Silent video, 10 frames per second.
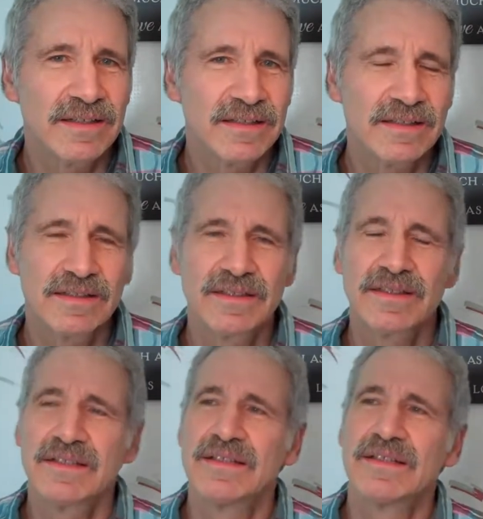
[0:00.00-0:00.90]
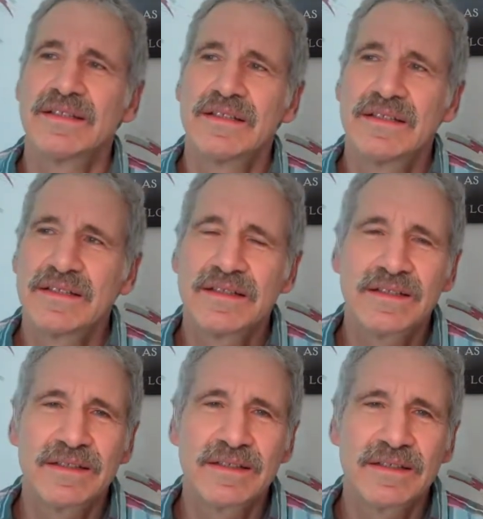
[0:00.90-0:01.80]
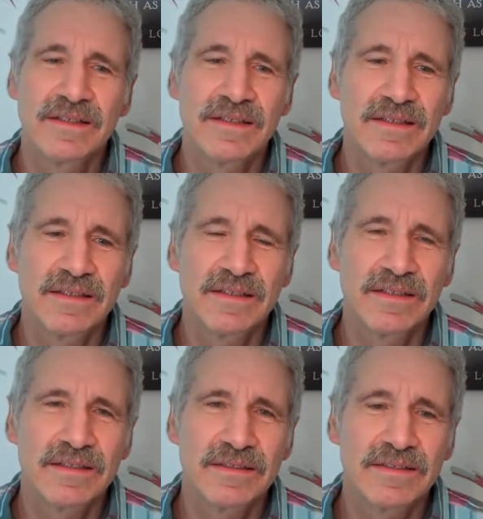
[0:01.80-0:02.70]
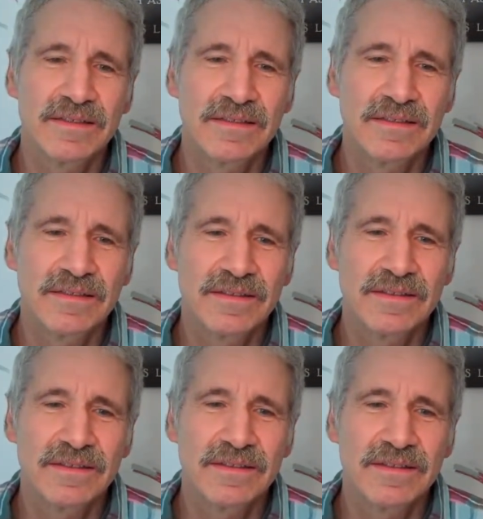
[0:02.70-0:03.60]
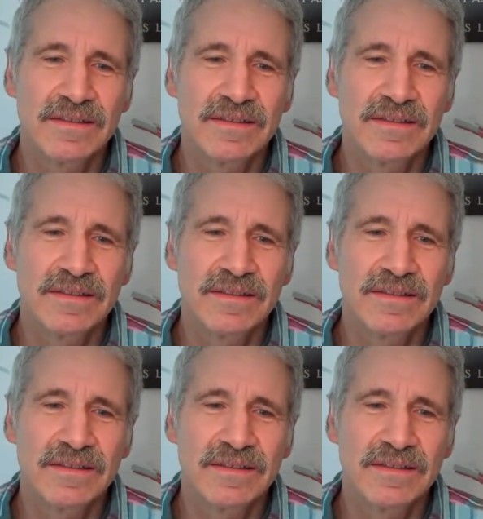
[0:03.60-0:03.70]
[no speech]